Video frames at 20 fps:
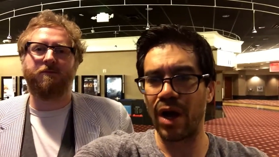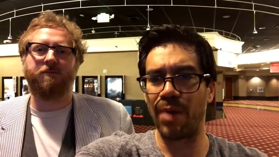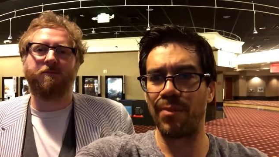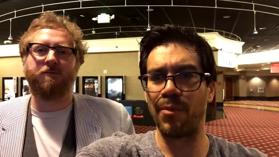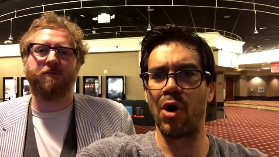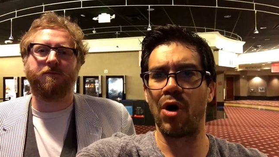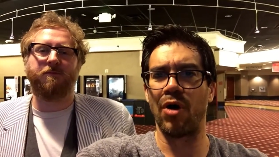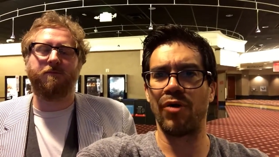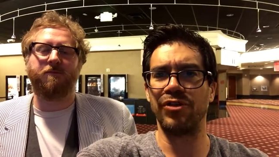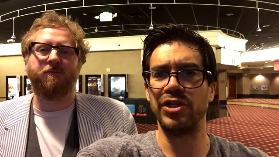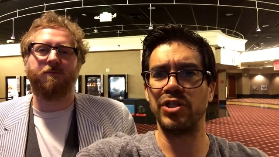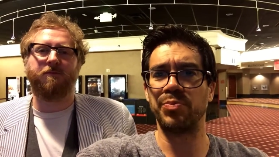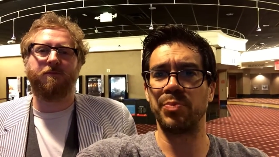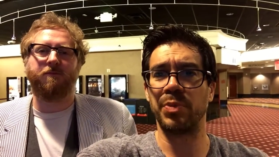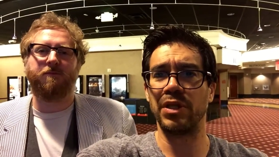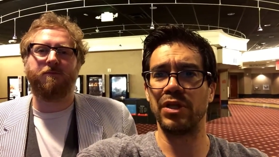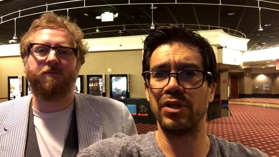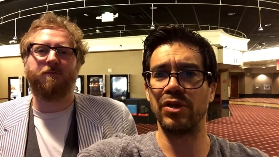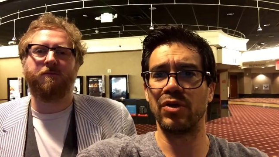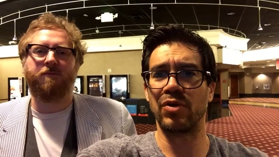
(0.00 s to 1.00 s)
Speaker 1: um, all
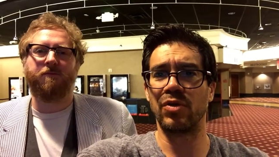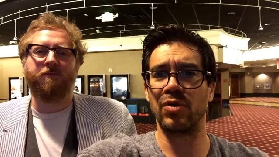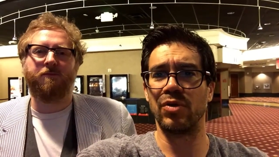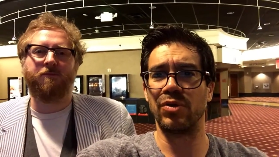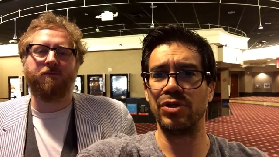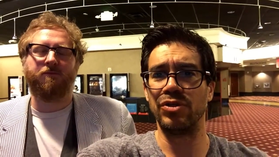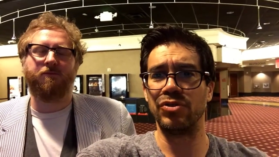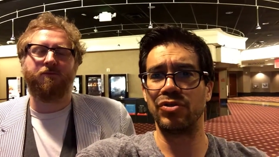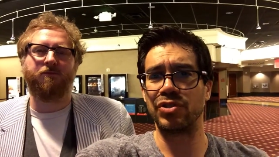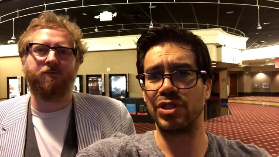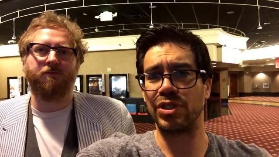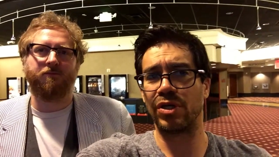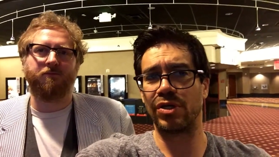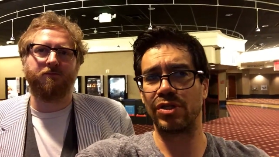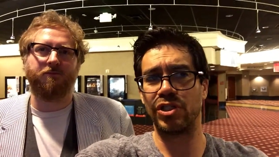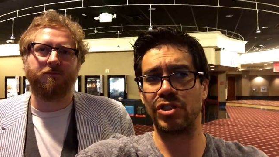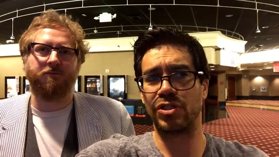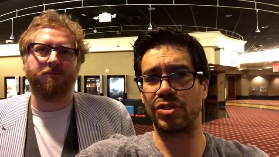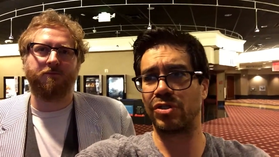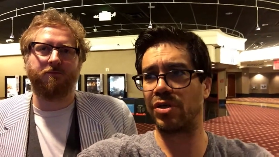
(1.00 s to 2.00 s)
these political. You
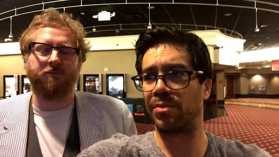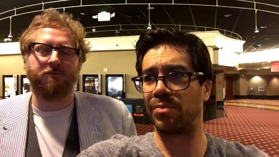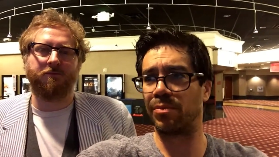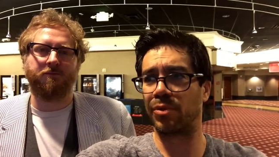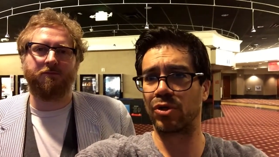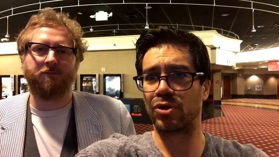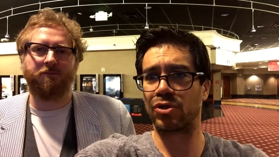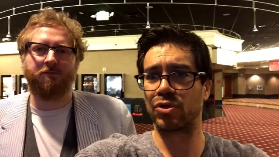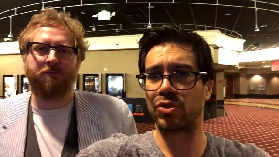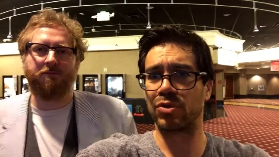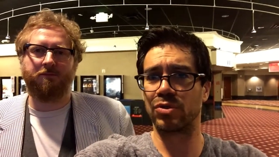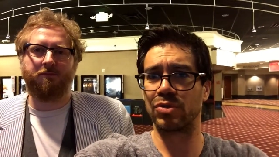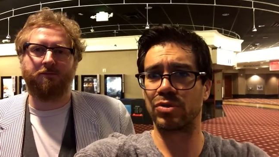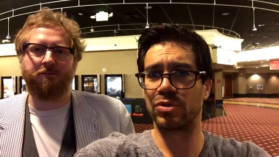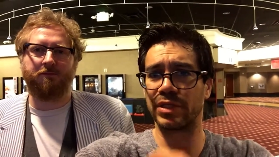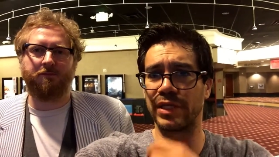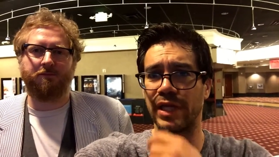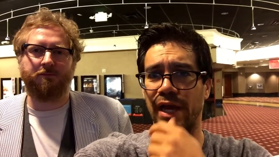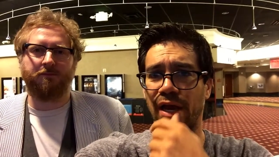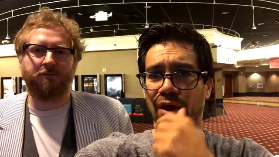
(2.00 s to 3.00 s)
see all these
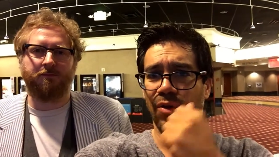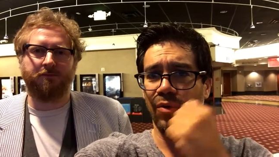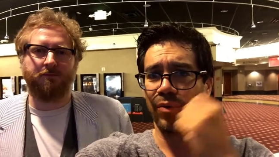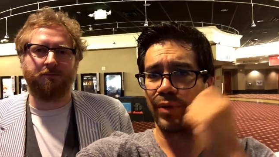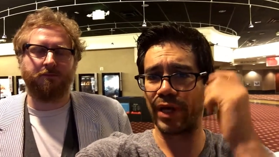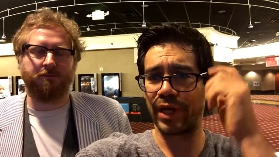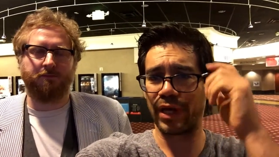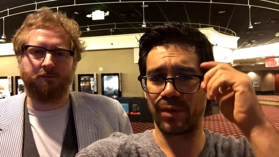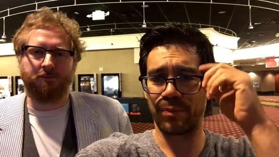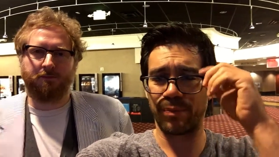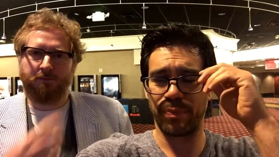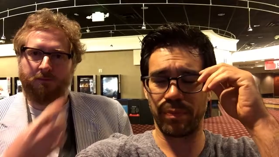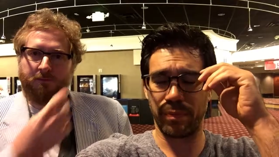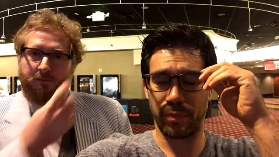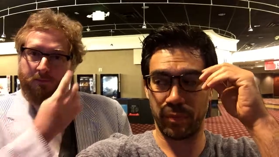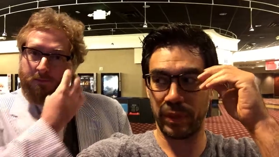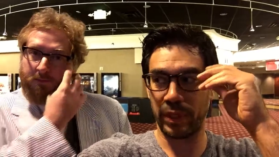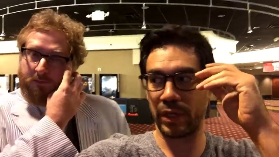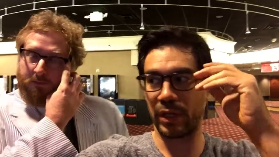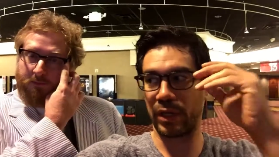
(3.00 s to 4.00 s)
commercials now. We got a
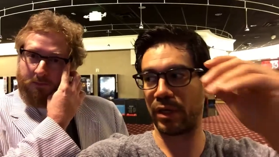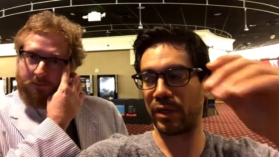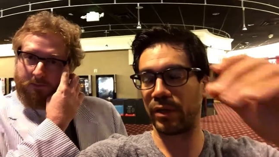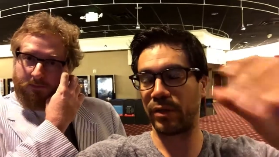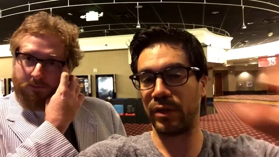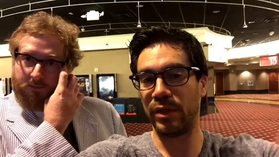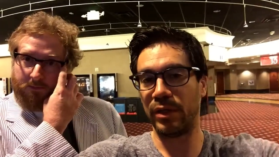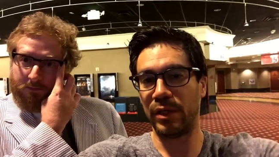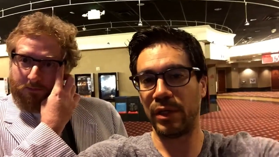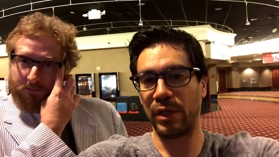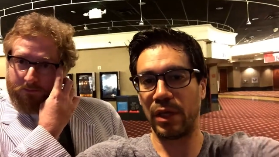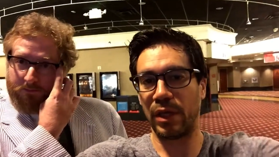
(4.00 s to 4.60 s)
we got a